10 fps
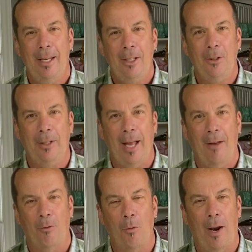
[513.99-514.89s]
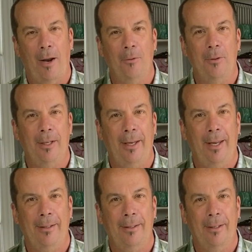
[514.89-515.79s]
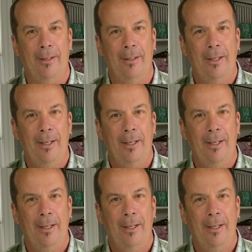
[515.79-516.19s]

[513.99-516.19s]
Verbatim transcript: you can have around and, uh,